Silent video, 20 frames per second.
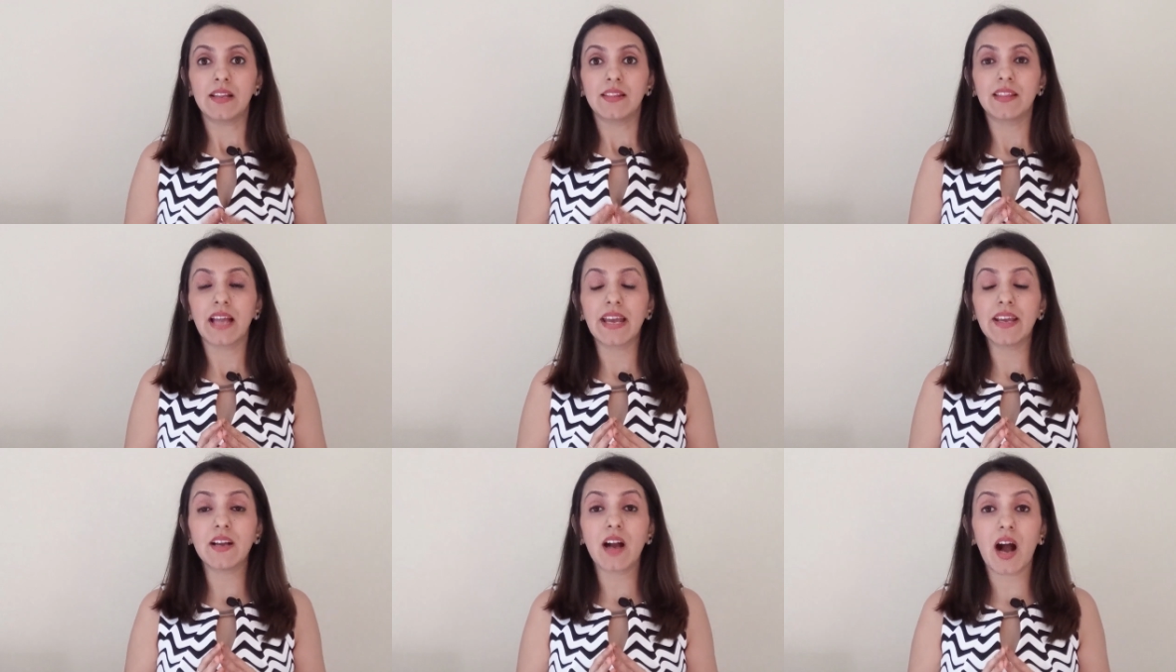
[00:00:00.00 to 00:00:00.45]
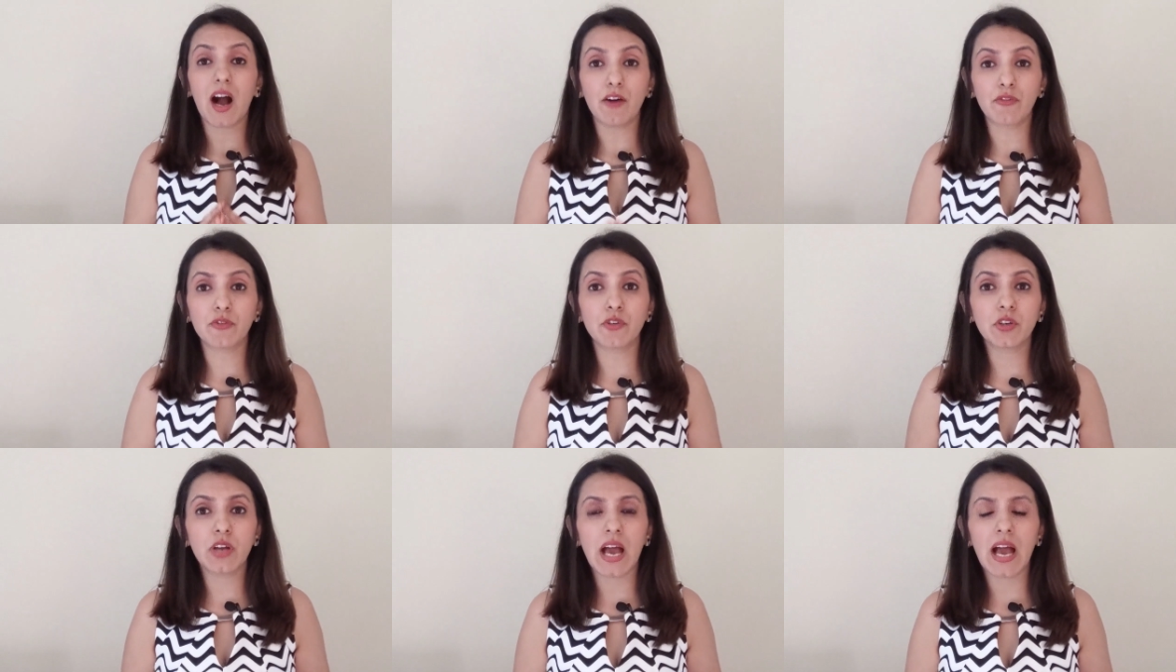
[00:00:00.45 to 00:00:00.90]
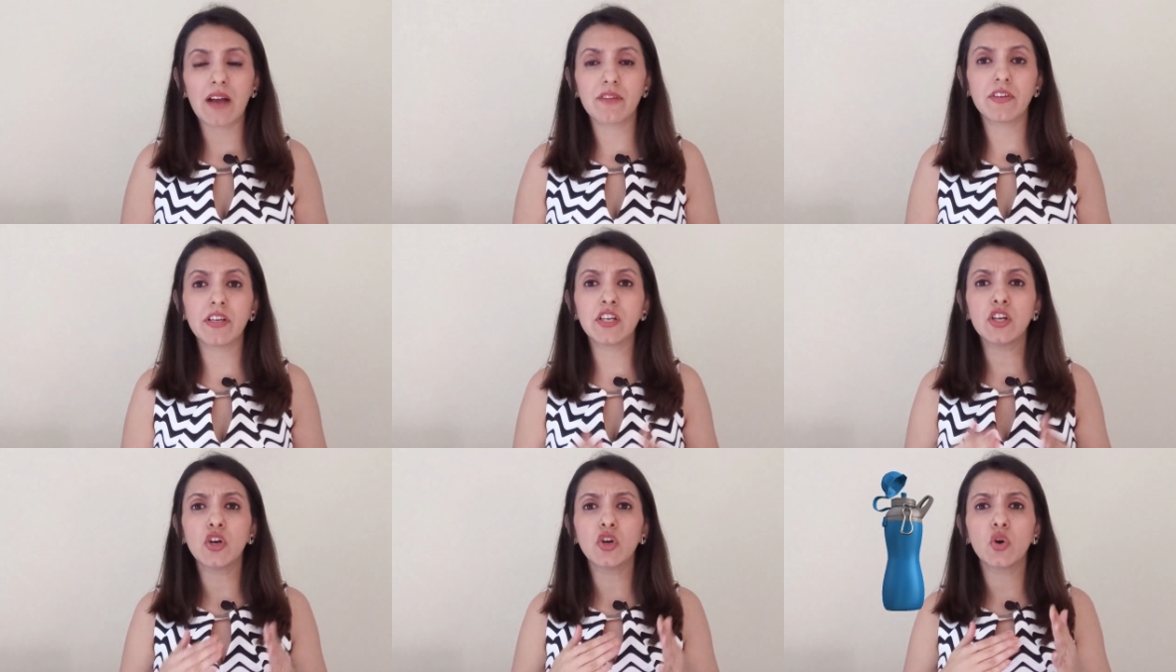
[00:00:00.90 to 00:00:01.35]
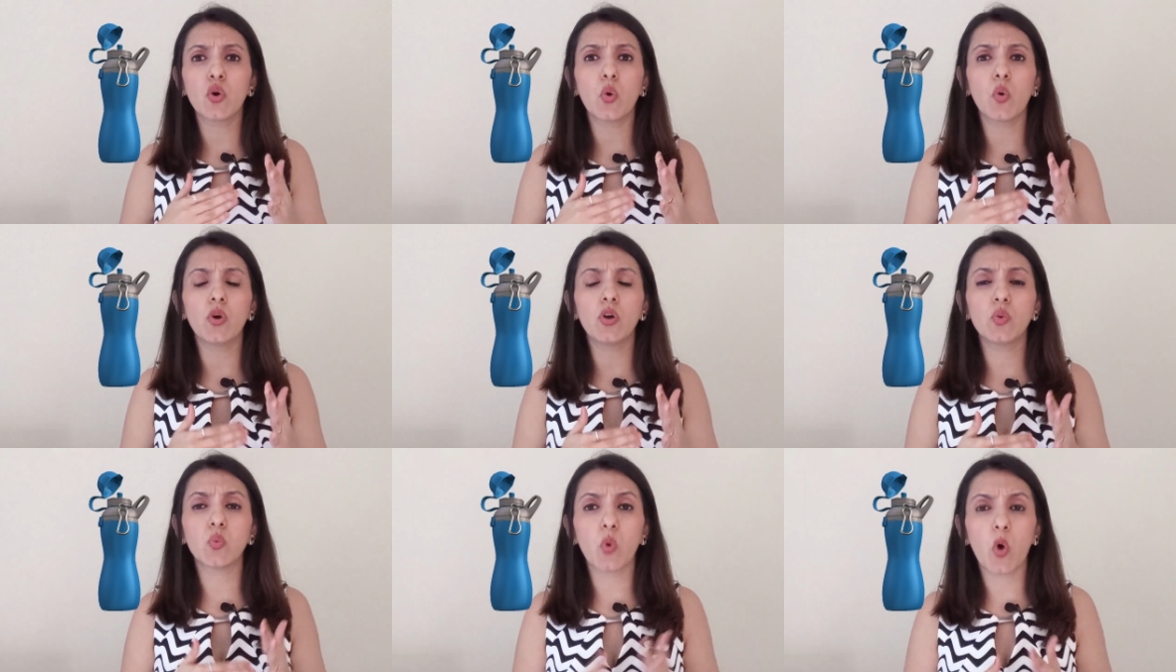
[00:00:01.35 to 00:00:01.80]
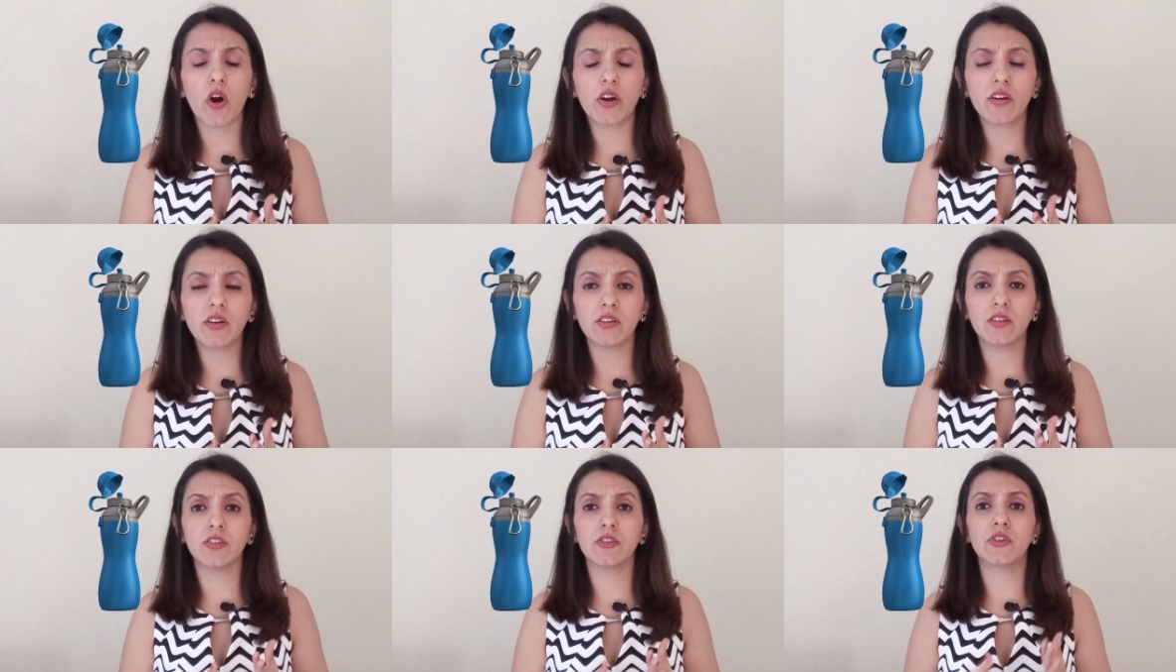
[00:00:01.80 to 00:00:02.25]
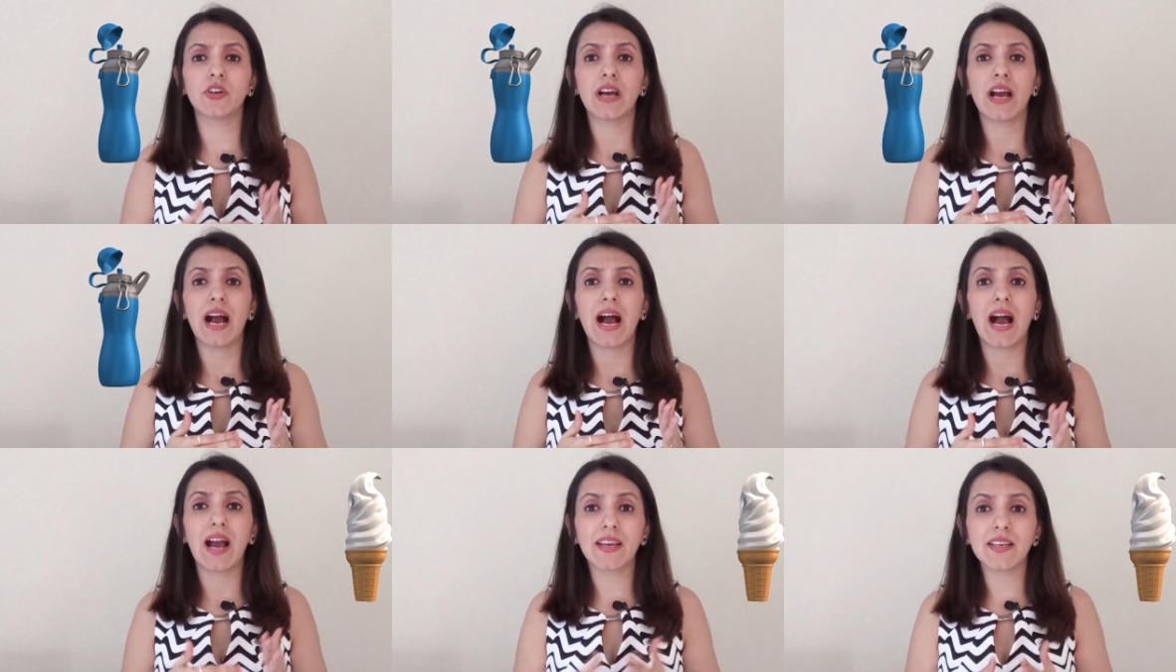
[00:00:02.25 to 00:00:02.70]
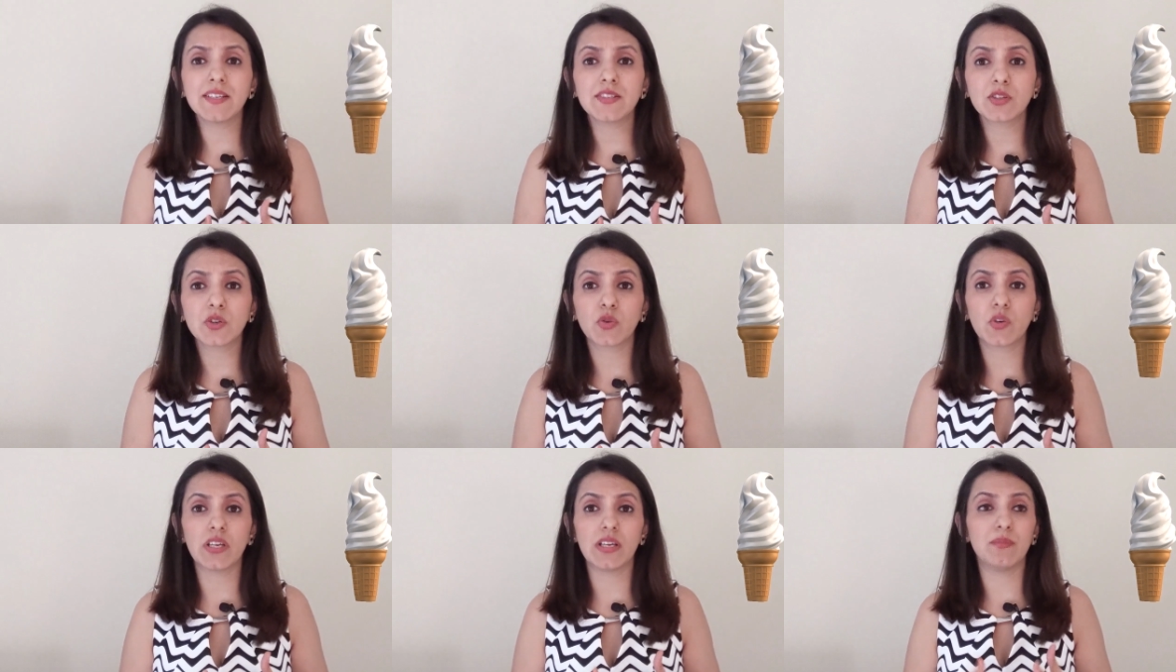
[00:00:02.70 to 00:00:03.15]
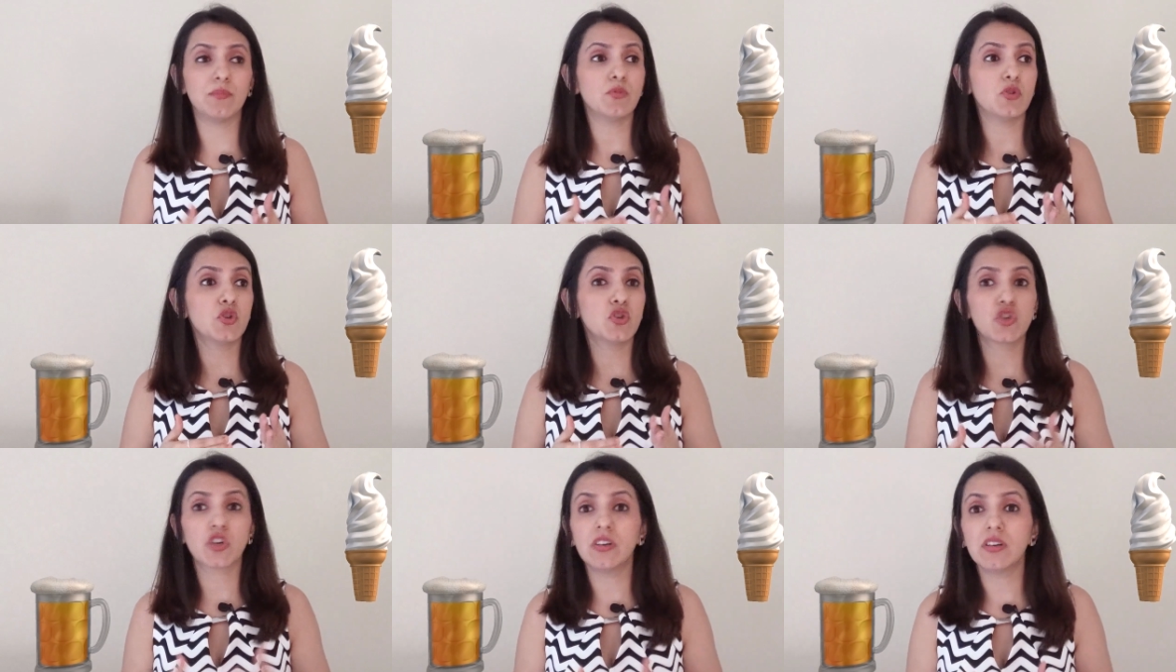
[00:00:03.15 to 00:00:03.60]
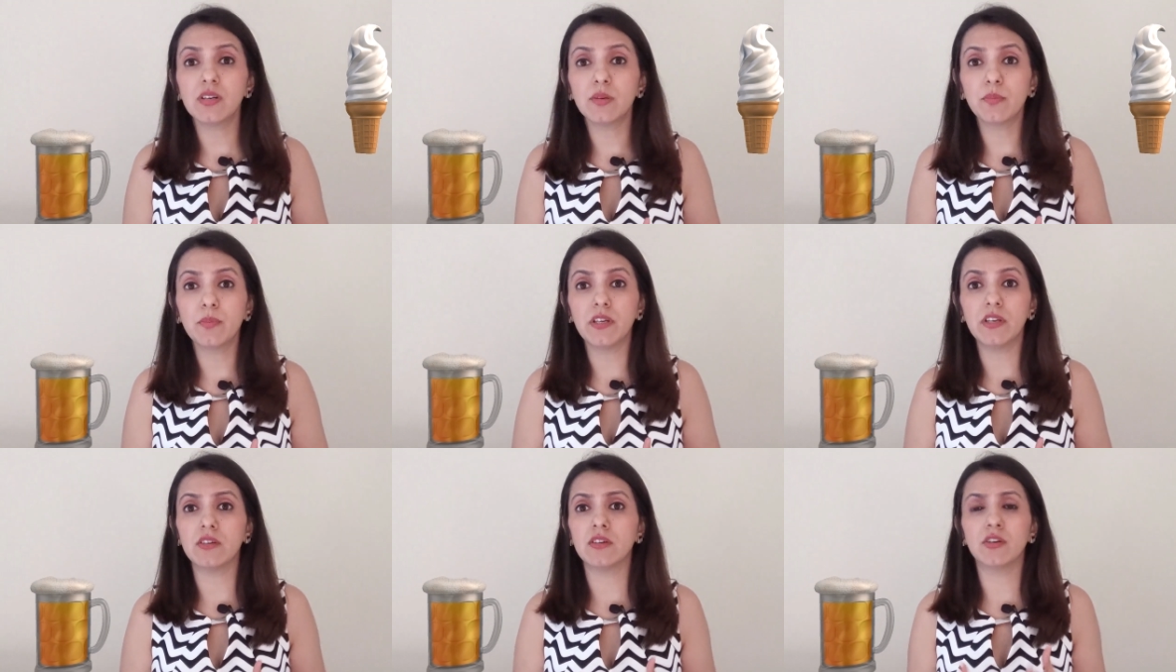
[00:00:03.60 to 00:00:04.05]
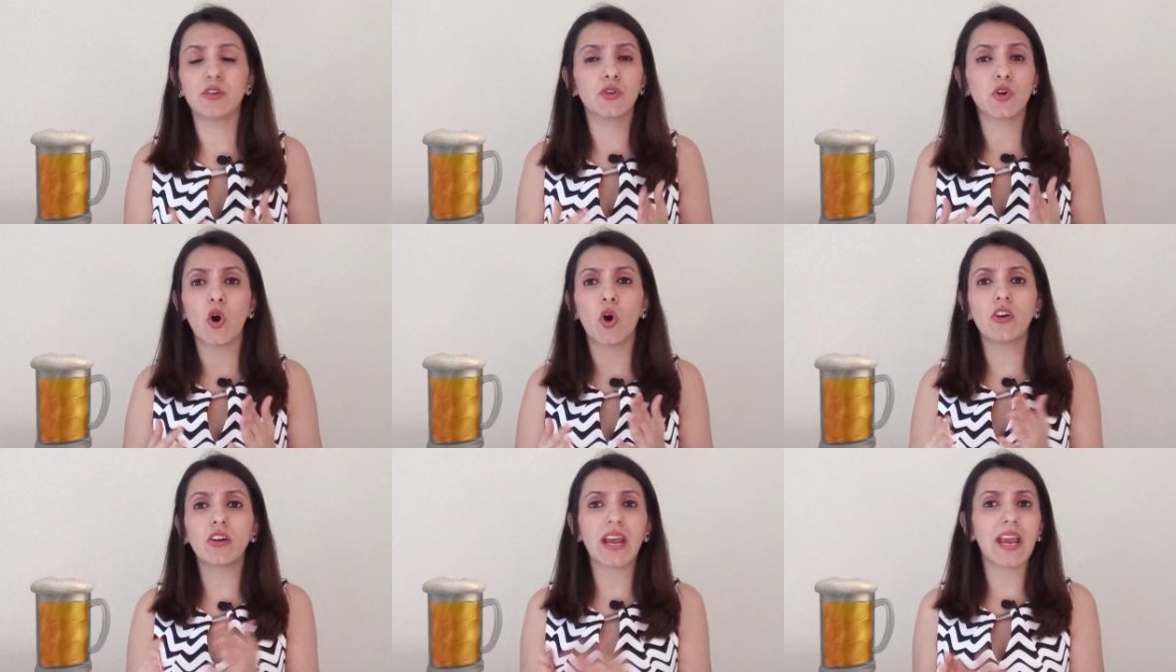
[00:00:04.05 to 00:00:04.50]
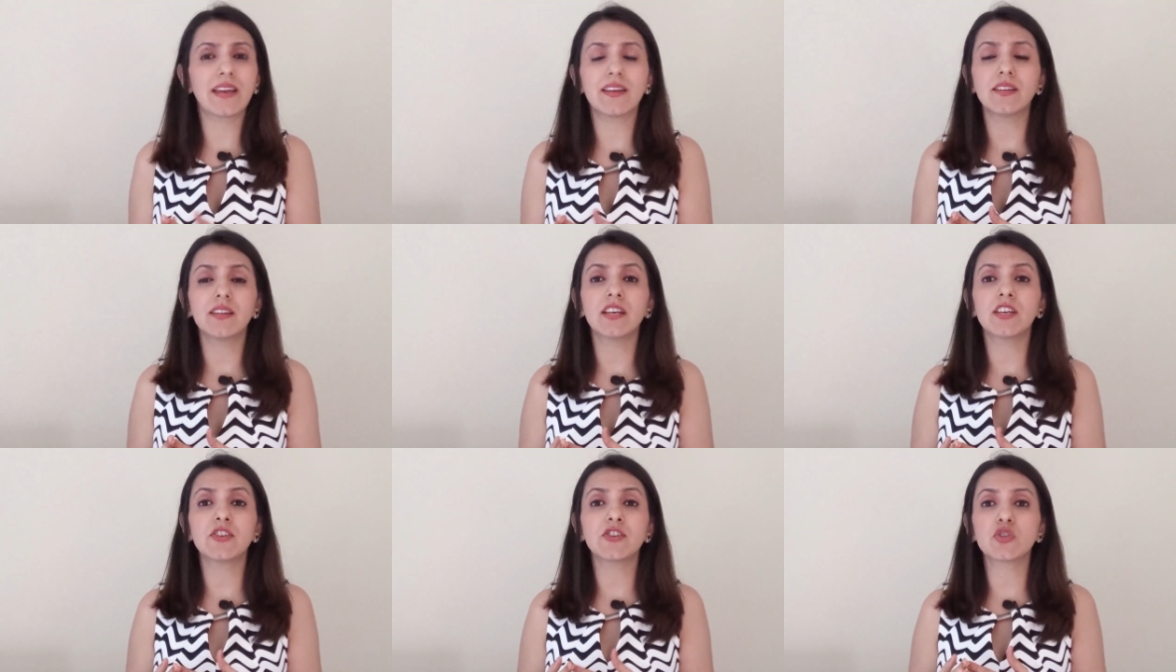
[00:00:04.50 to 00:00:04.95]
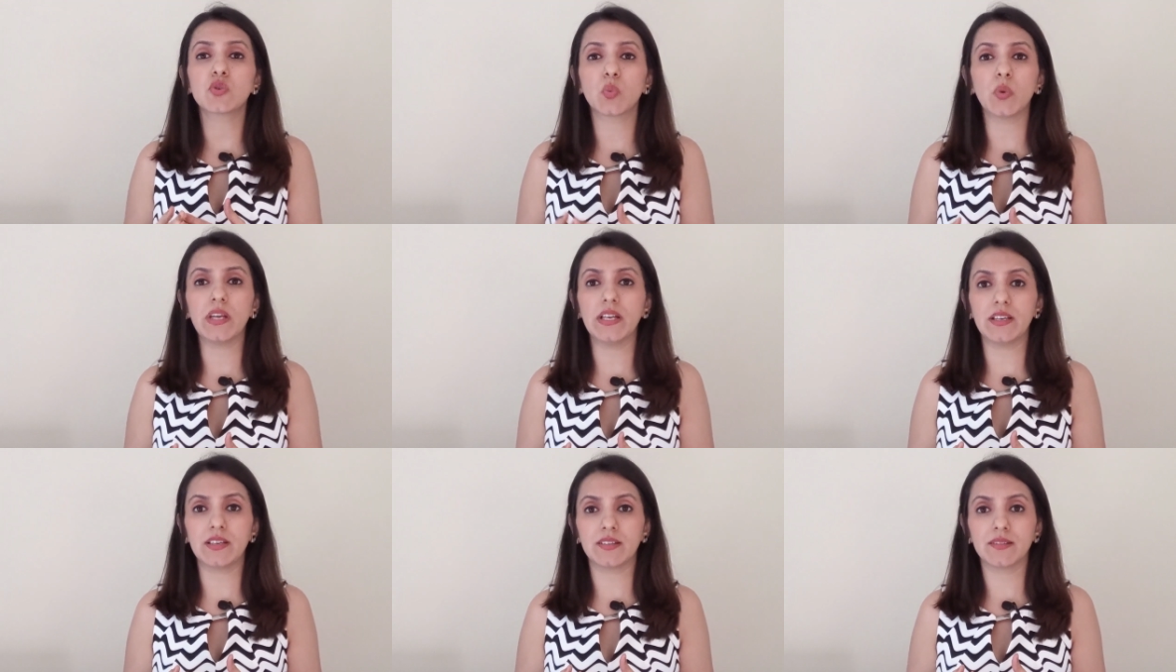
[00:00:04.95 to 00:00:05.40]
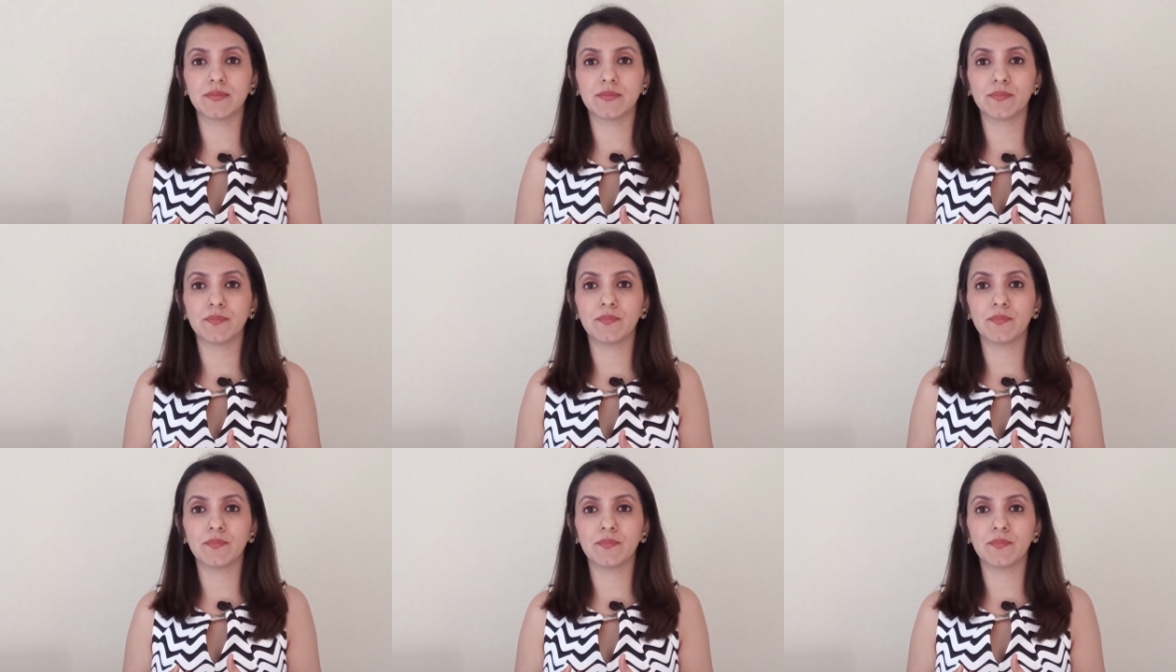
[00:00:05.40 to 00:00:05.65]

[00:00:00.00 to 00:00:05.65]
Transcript: Like after having cold water, ice cream, chilled beer, or anything sweet.